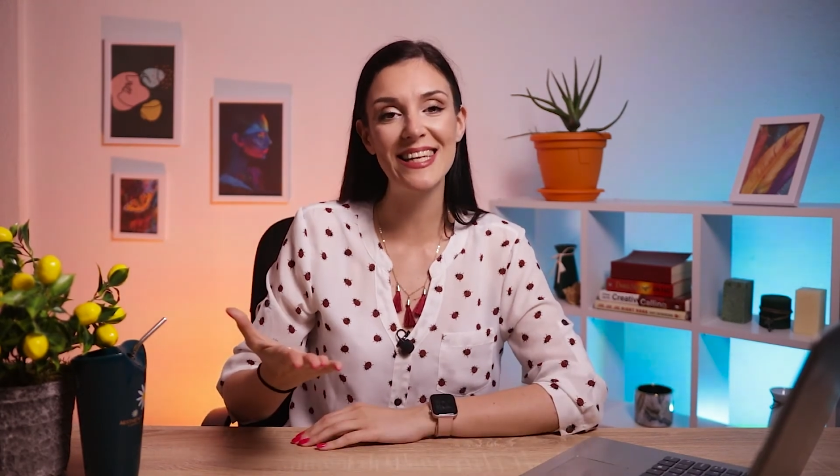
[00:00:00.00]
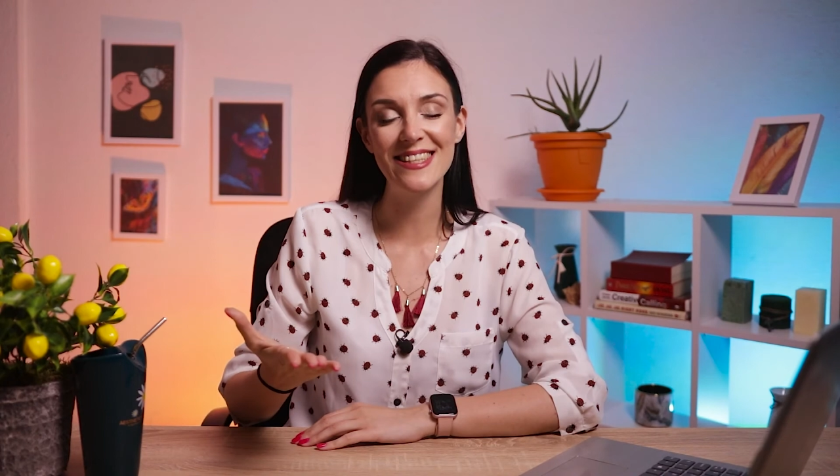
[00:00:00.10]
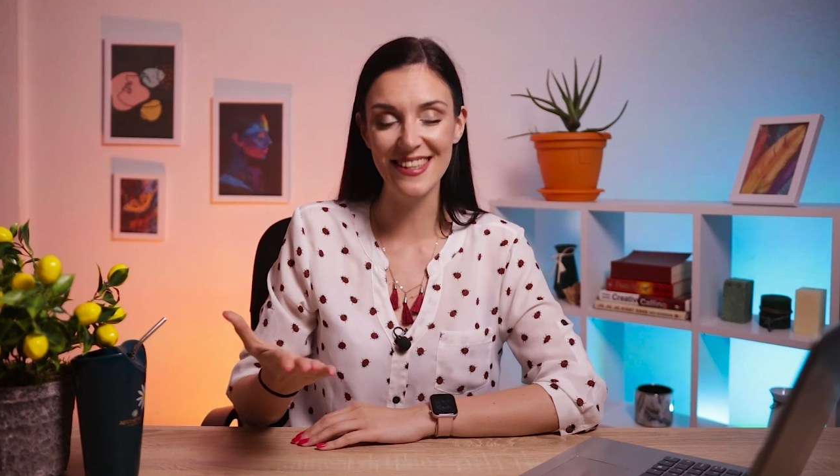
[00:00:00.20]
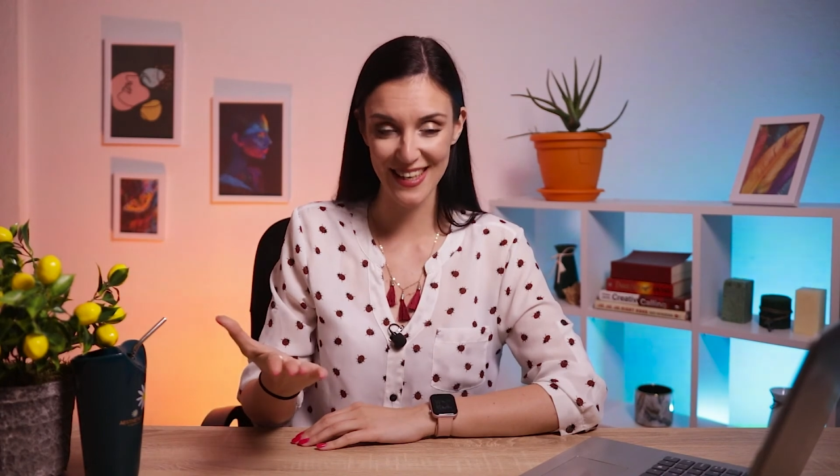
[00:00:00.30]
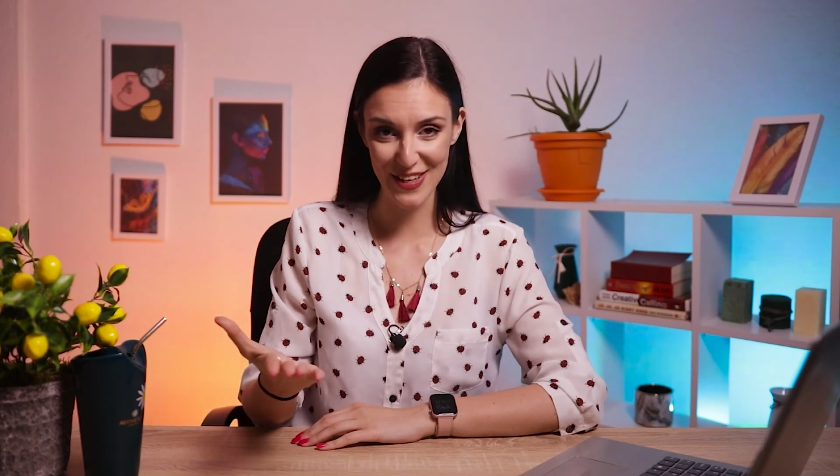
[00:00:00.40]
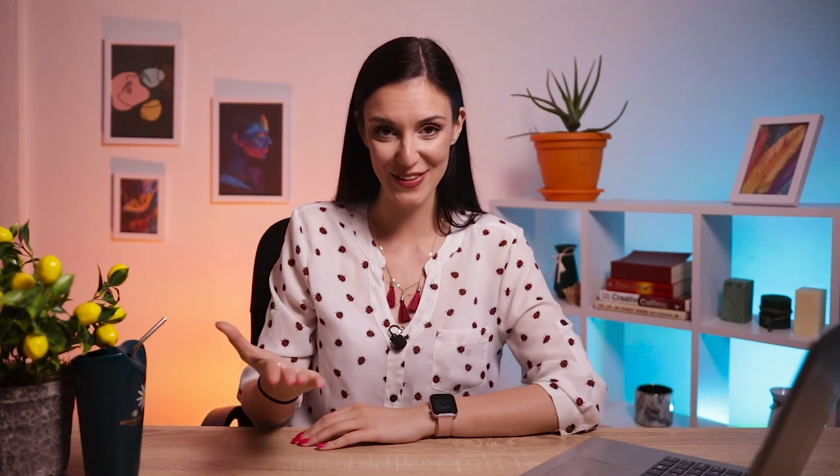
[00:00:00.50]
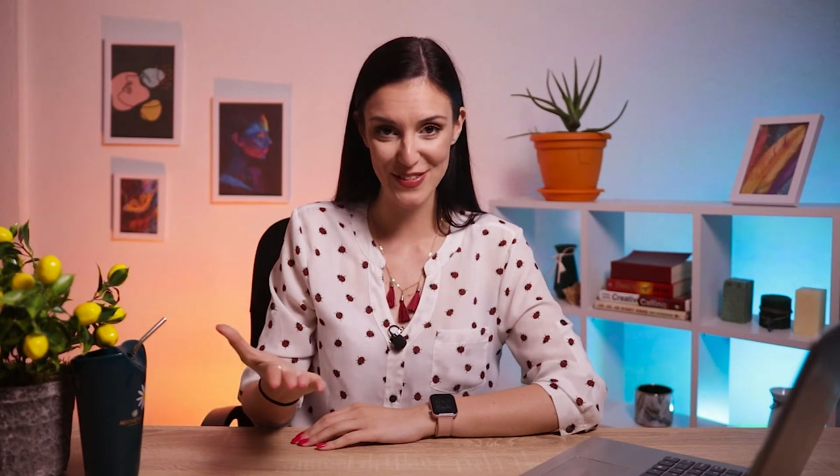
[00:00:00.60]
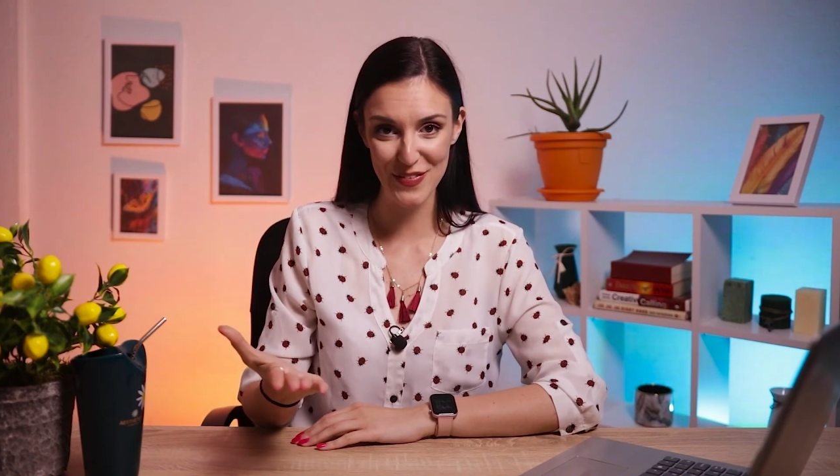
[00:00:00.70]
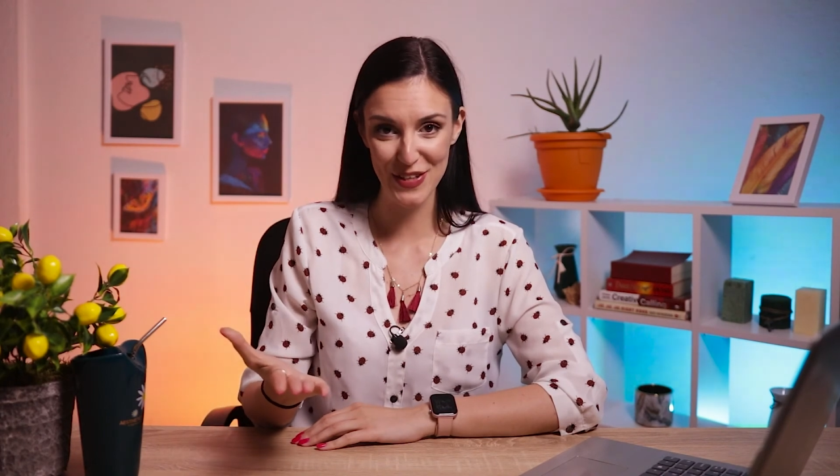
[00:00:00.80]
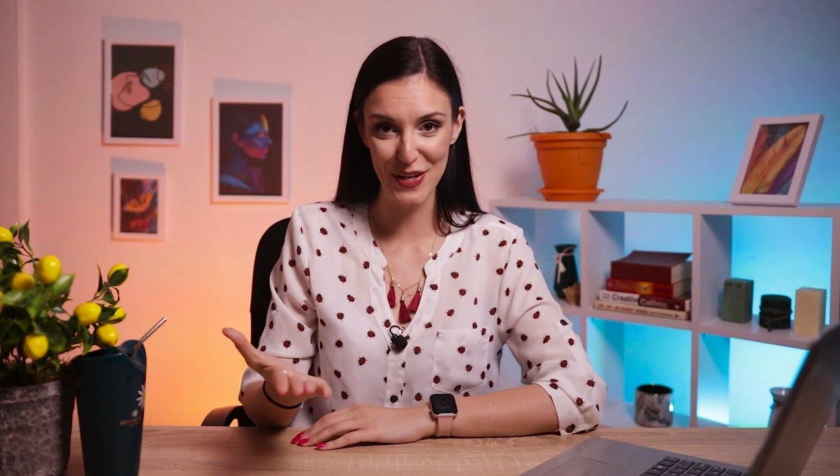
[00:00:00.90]
until the end of
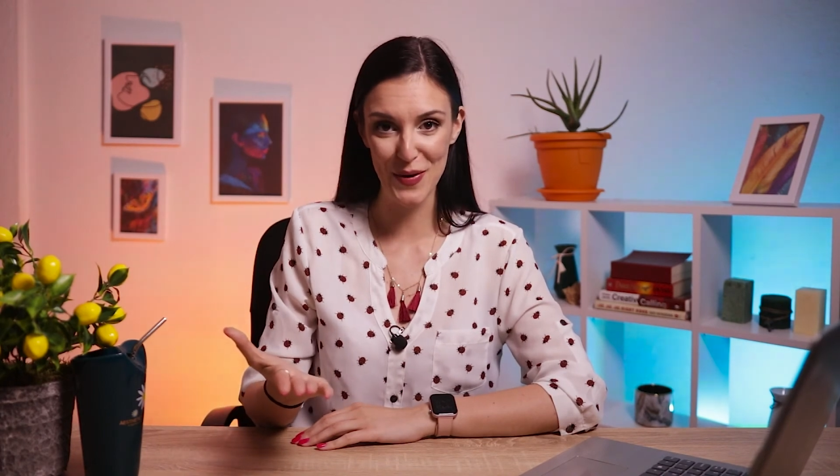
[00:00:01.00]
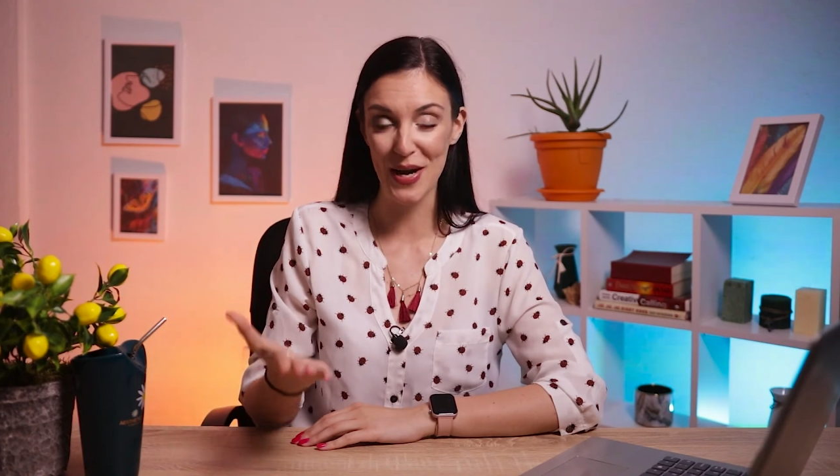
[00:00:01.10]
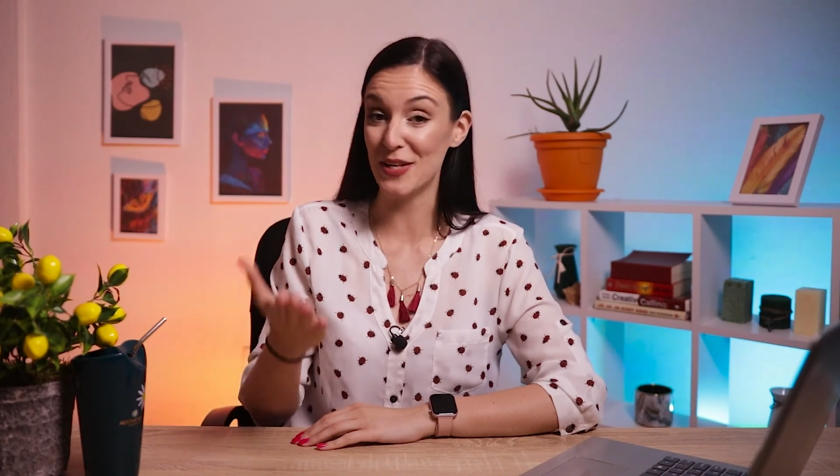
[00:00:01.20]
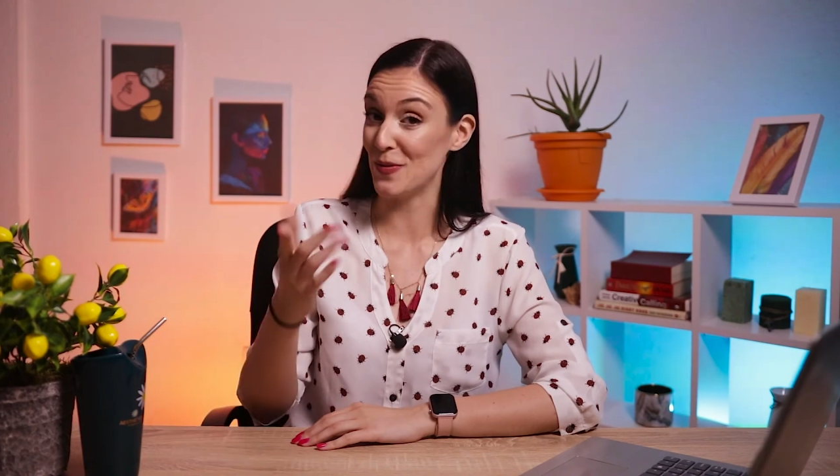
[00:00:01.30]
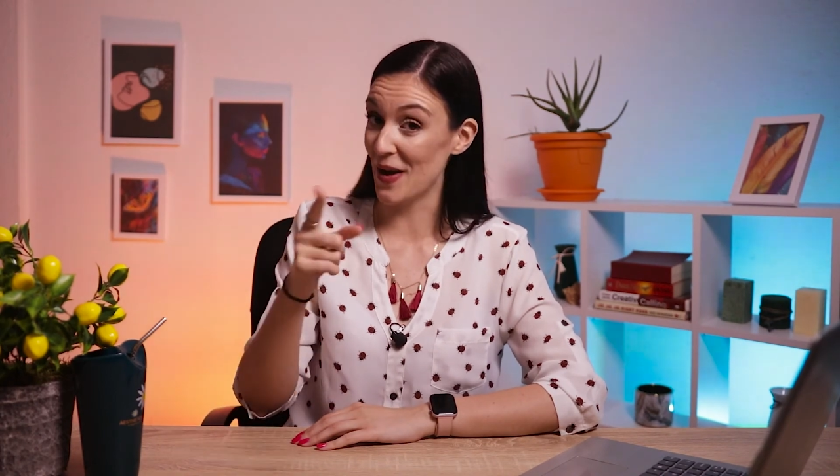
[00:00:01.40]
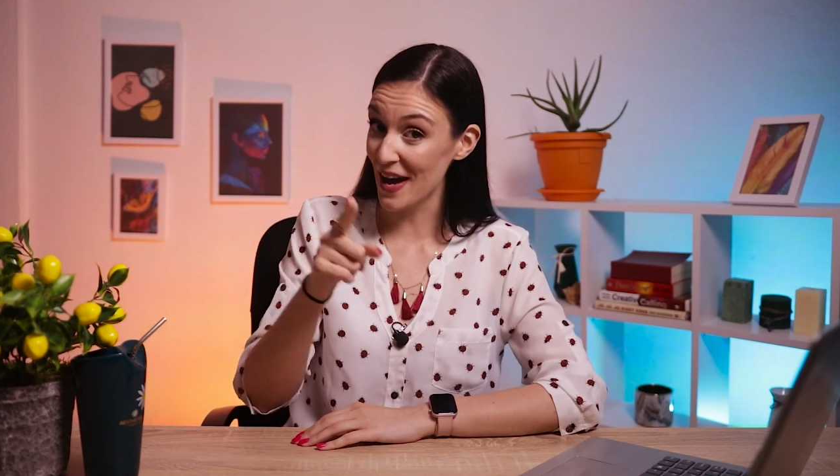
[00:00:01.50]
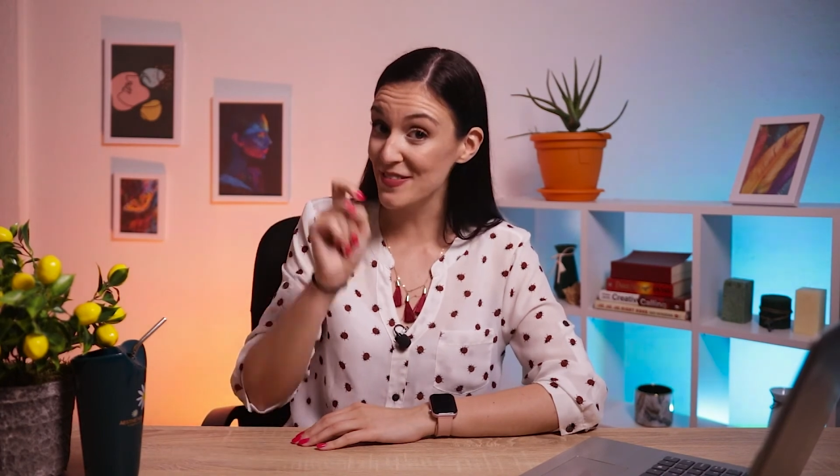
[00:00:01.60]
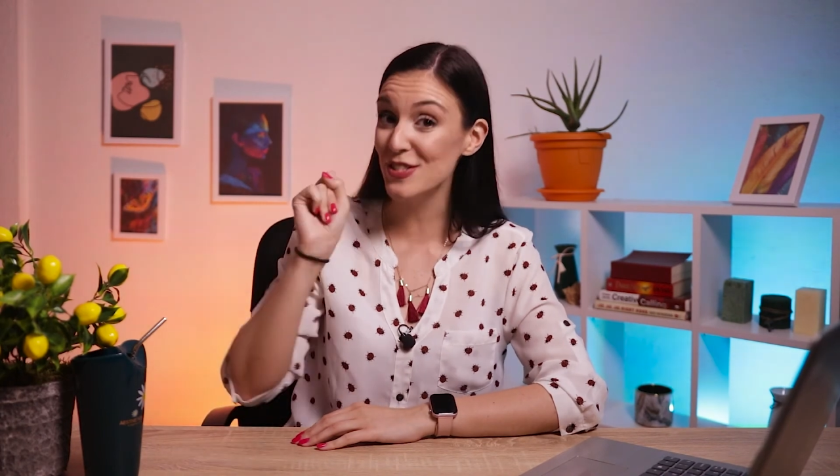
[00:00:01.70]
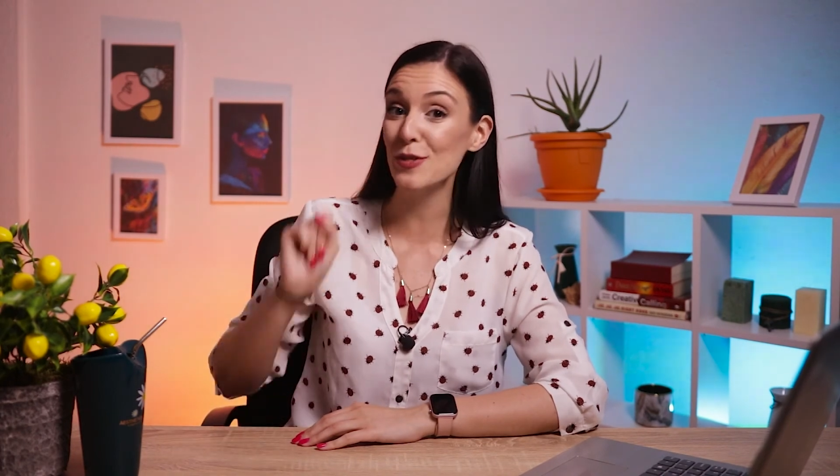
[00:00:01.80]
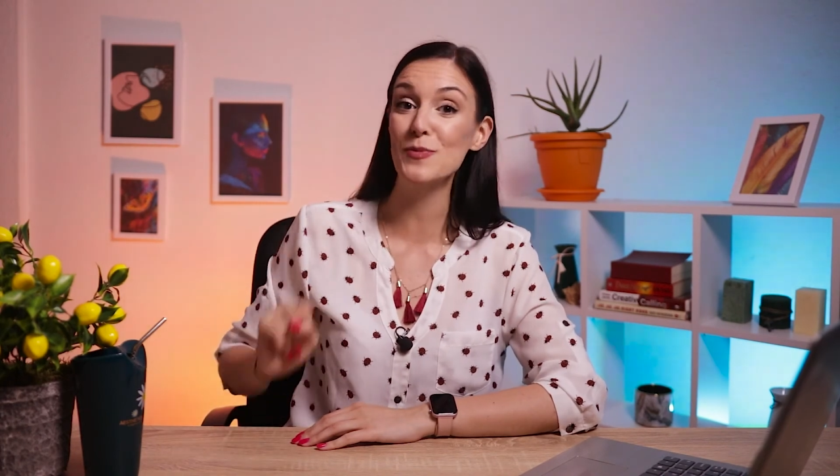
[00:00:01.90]
this video and you
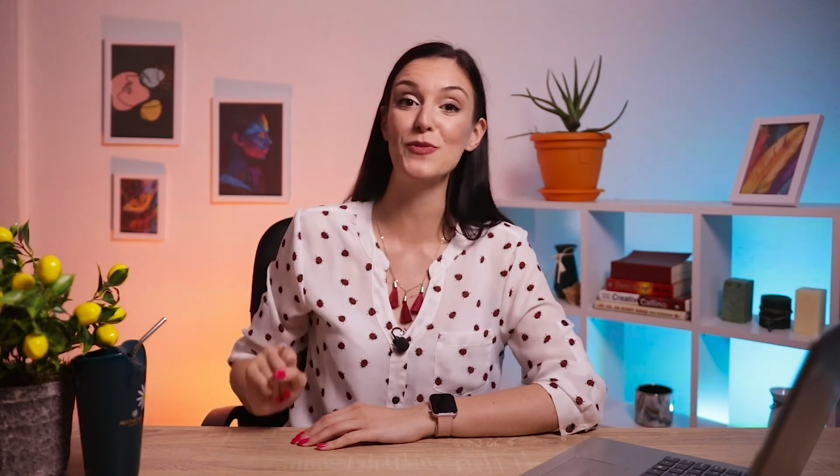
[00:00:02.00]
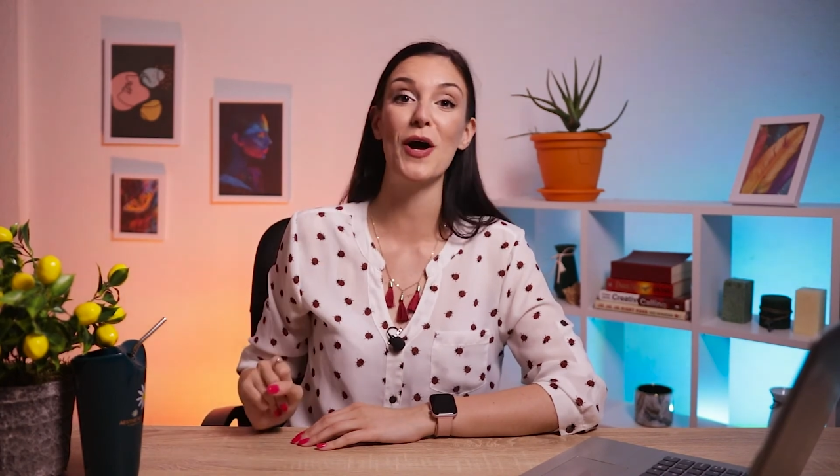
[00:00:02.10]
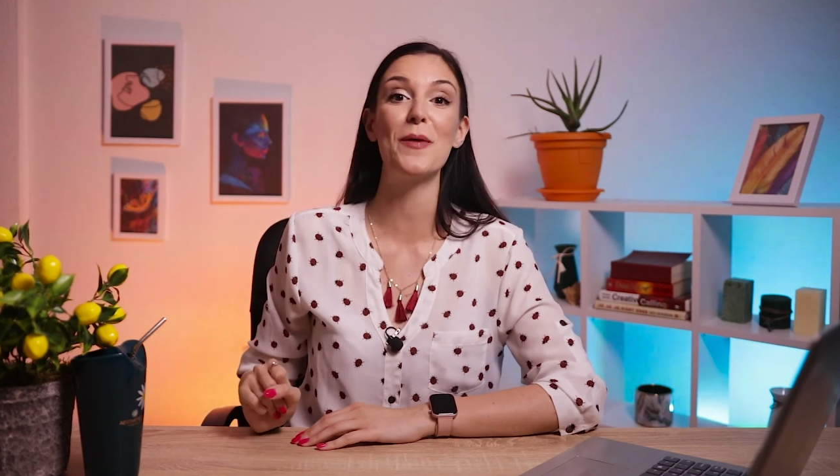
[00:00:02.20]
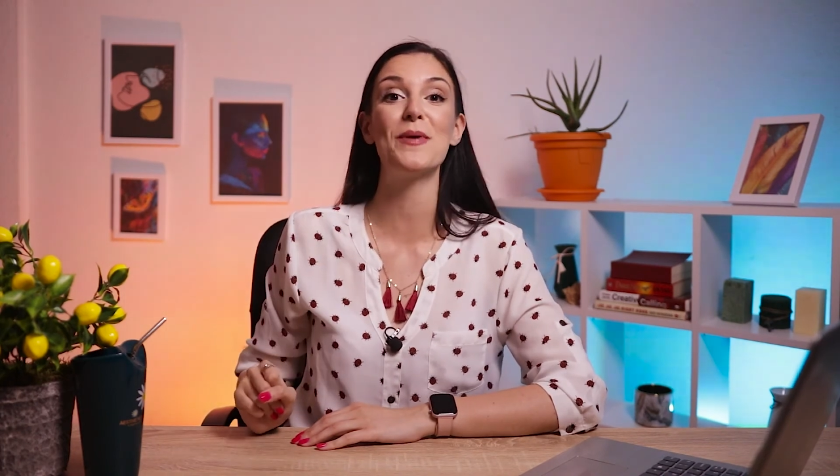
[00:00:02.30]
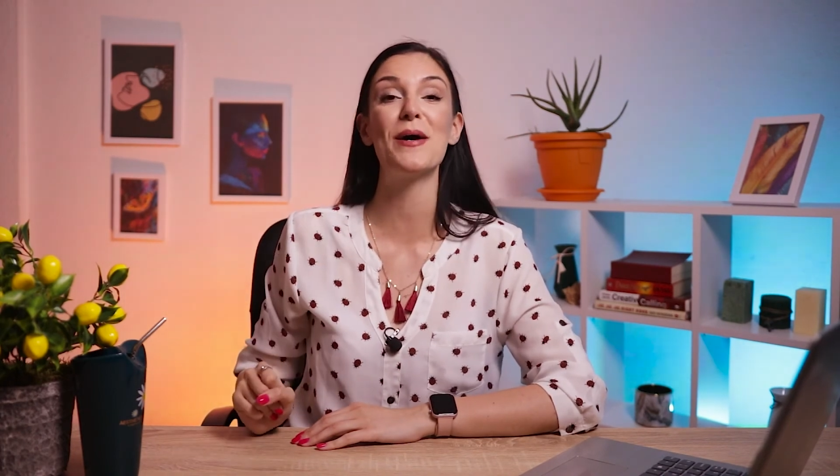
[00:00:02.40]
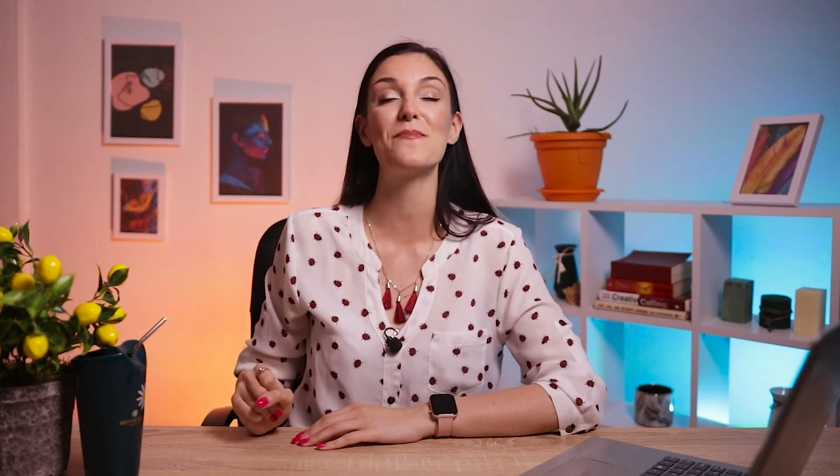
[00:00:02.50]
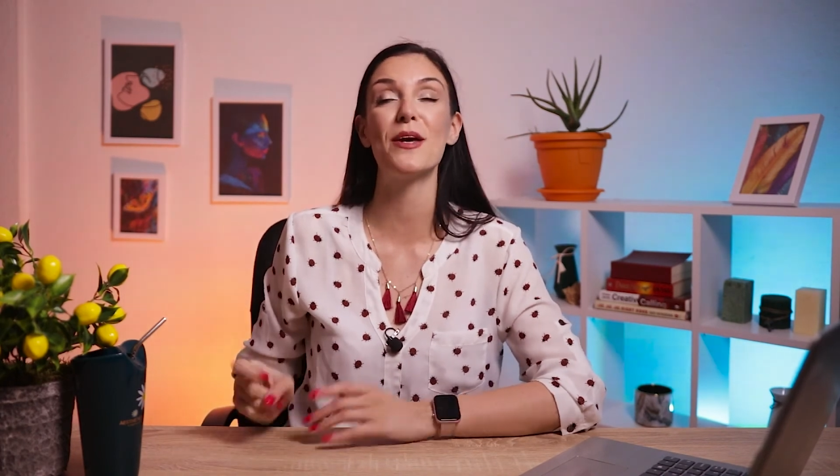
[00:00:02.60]
haven't subscribed yet,